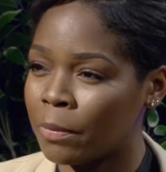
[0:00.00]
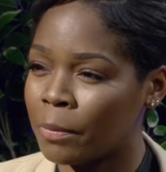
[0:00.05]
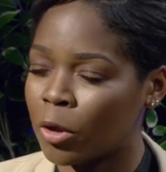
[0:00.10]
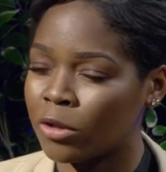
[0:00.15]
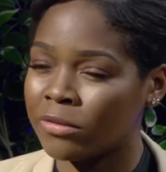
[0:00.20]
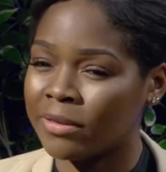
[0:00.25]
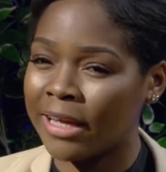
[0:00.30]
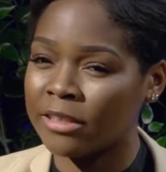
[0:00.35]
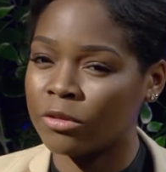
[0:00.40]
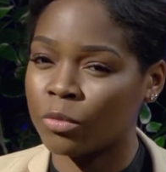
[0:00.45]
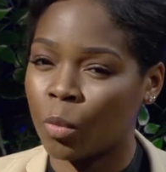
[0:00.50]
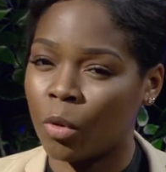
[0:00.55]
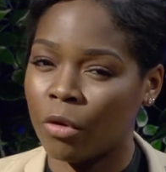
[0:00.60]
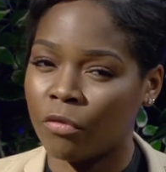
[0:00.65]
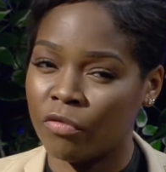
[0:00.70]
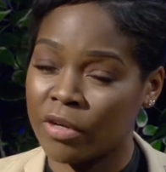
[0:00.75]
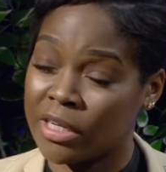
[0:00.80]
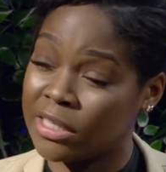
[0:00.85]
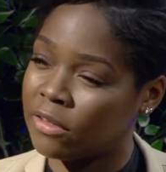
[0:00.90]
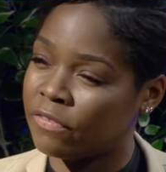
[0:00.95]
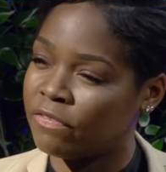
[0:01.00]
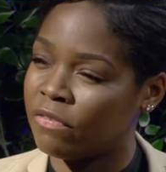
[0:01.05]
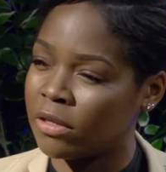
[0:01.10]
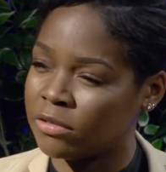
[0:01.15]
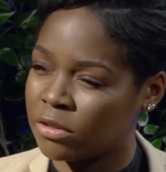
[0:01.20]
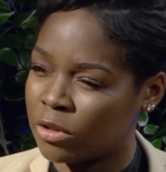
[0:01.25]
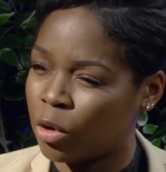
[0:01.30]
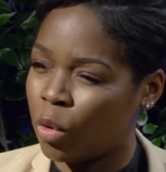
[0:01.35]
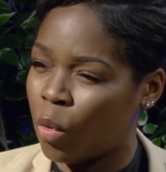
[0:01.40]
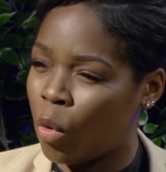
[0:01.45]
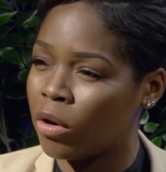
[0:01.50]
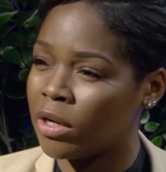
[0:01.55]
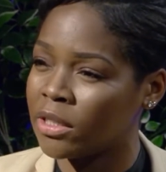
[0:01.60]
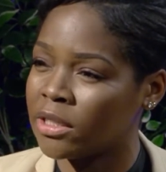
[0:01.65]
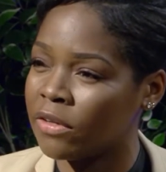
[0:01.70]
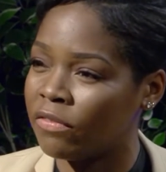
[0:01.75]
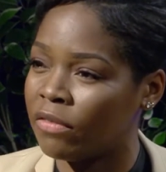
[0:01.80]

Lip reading: because that's what really defines quality